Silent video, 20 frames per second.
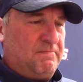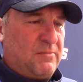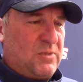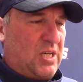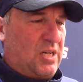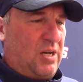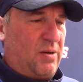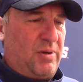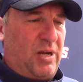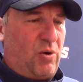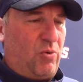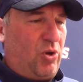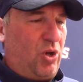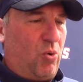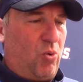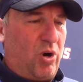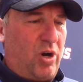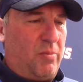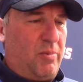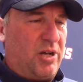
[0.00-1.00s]
I'm not
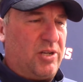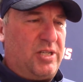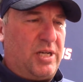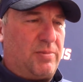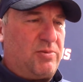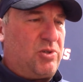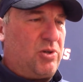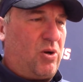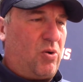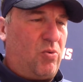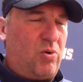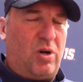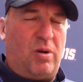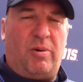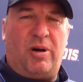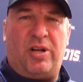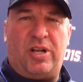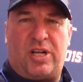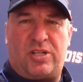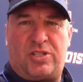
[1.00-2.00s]
really worried about depth chart, worried
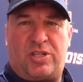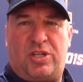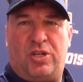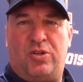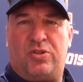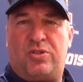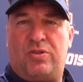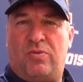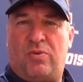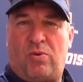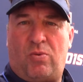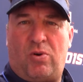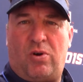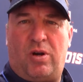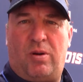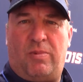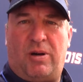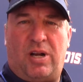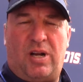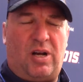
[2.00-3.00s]
about execution. We're
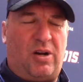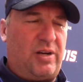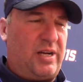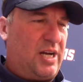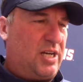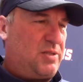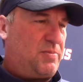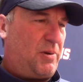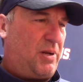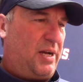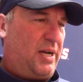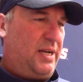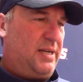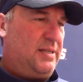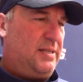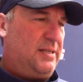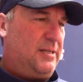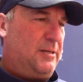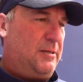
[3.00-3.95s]
worried about how guys play.